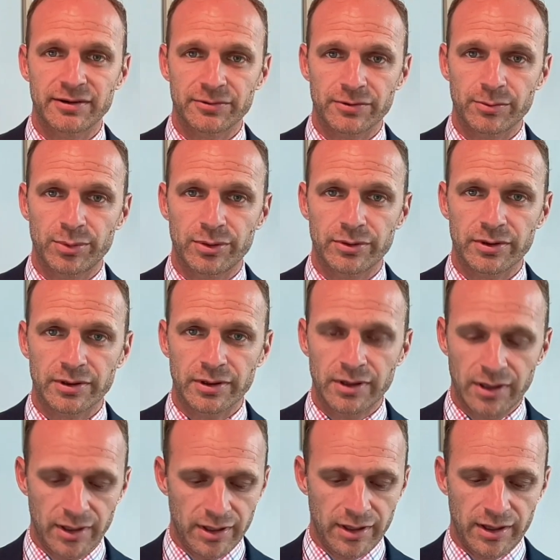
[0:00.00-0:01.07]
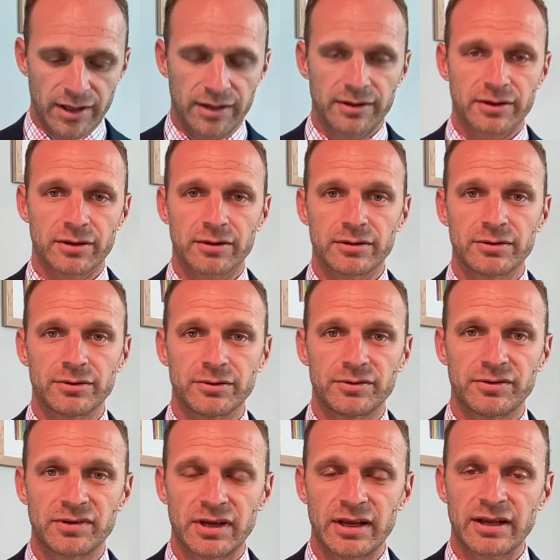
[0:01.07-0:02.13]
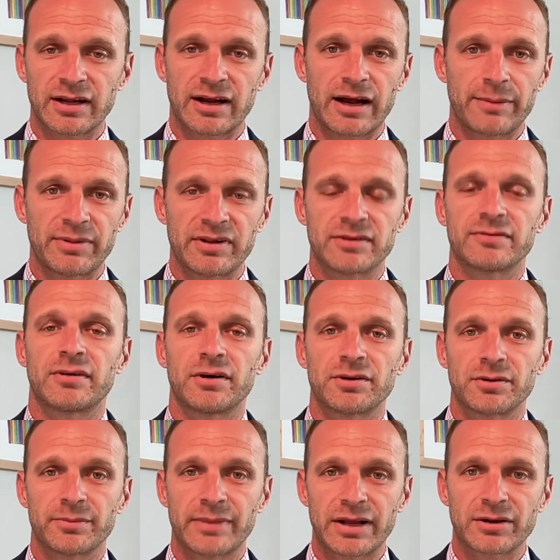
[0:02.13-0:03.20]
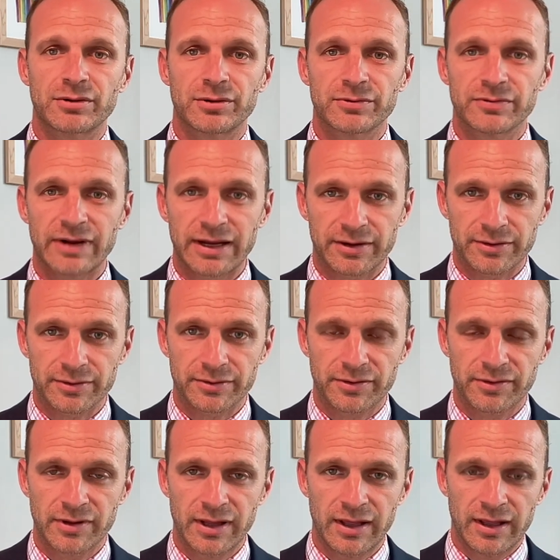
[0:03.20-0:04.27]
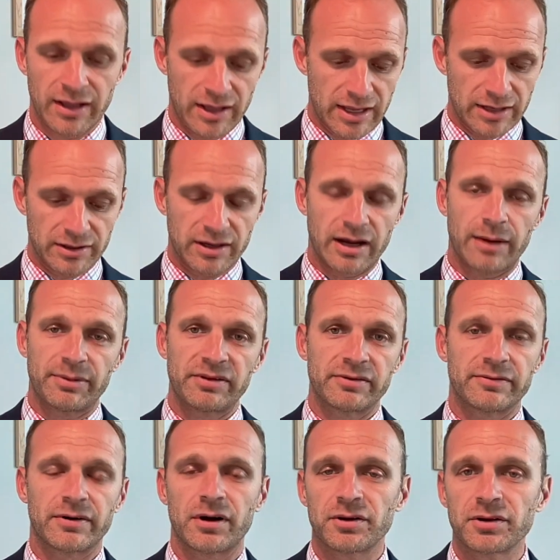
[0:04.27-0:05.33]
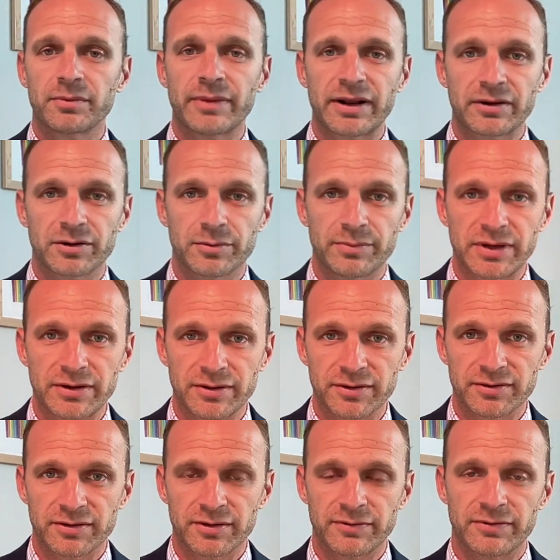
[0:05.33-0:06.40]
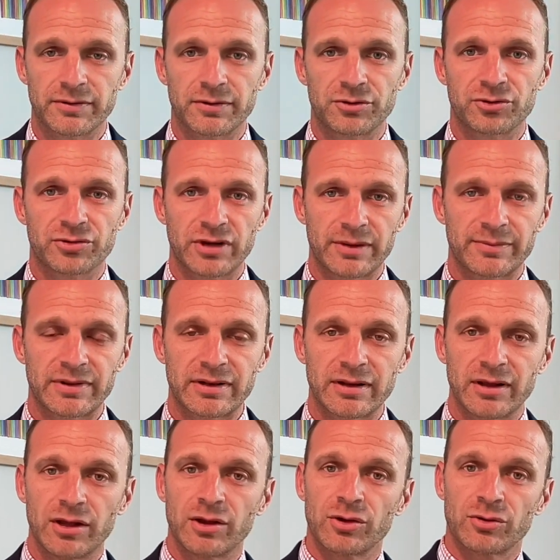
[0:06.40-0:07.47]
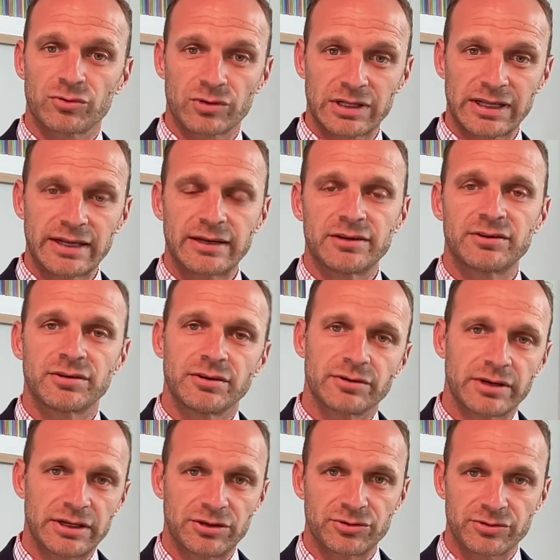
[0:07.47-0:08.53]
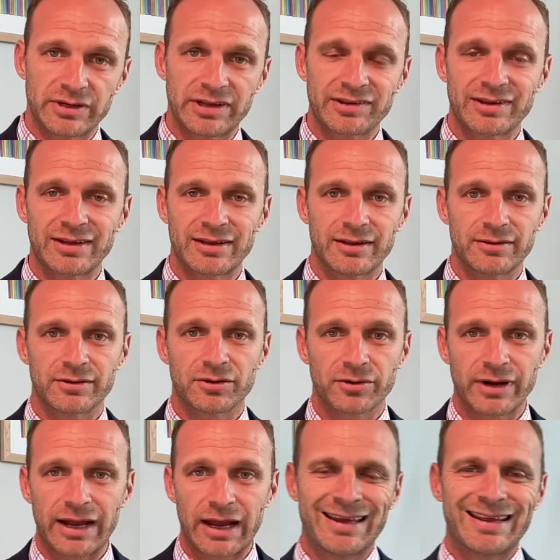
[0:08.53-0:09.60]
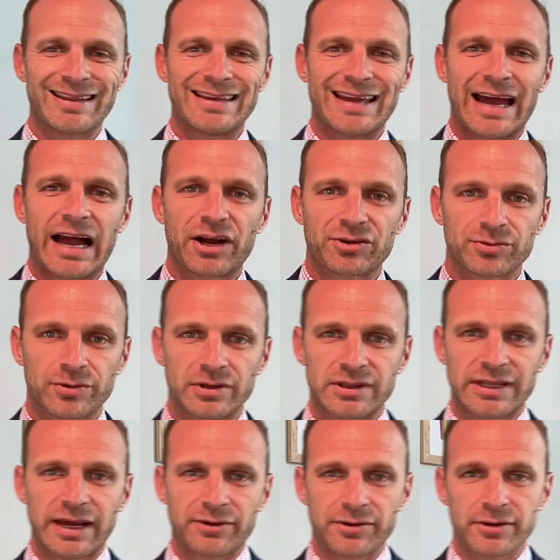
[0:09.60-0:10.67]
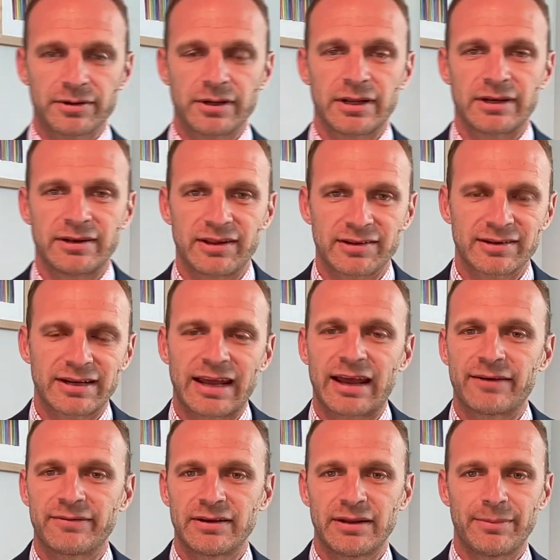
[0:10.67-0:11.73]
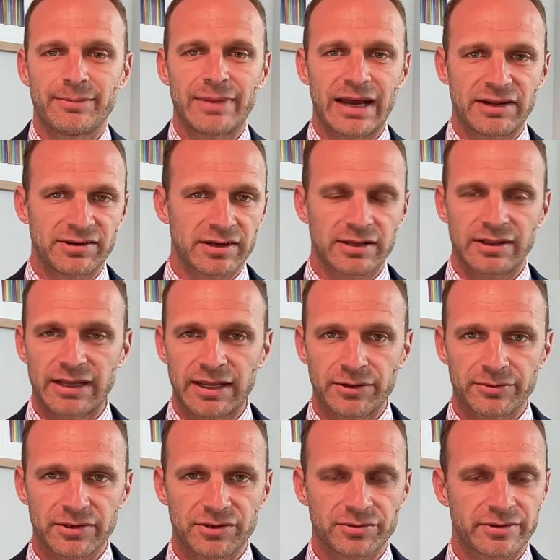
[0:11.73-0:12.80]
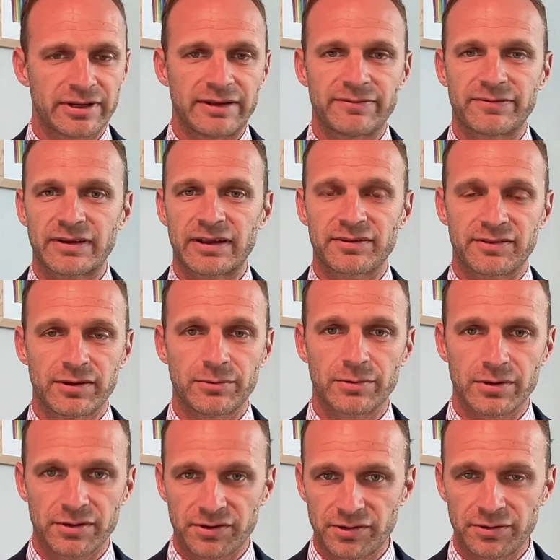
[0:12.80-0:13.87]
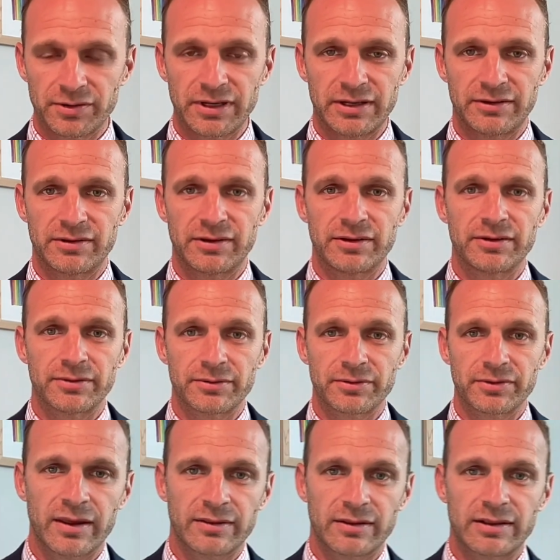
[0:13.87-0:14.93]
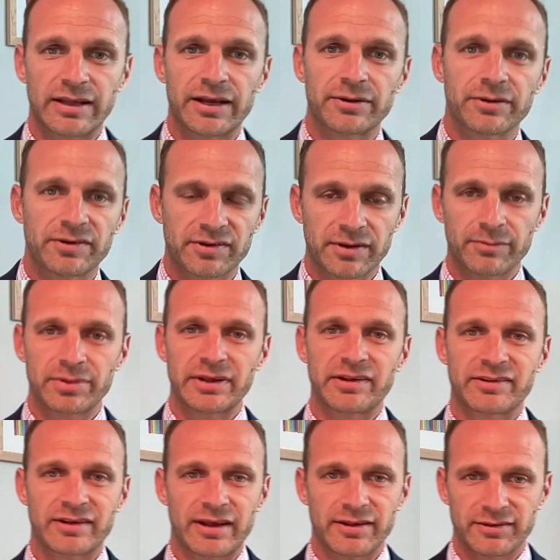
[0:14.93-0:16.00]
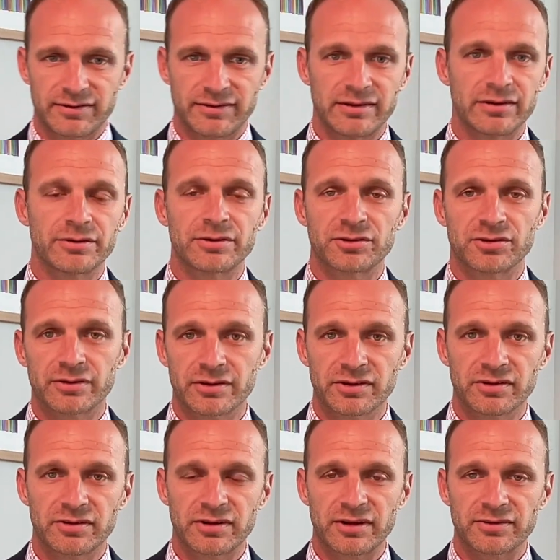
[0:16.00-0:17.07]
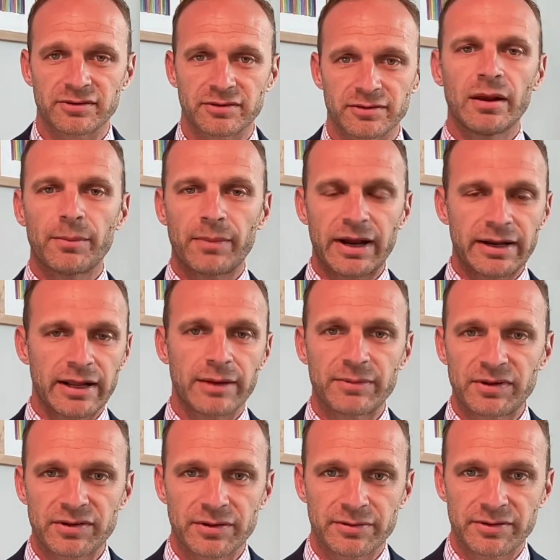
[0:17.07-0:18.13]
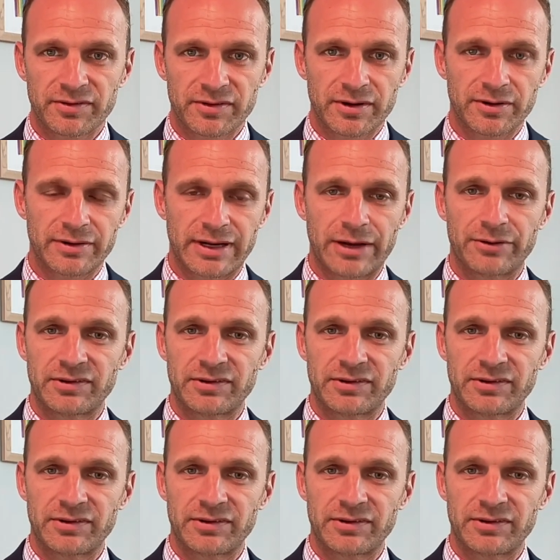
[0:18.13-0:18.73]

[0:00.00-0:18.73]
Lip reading: report. It includes copies of all your medical records and copies of all your medical bills for the treatment related to your injuries in the crash. The actual letter doesn't have any magic language or any fancy words you need to use. The letter simply says, "Dear insurance adjuster, my name is so-and-so and I was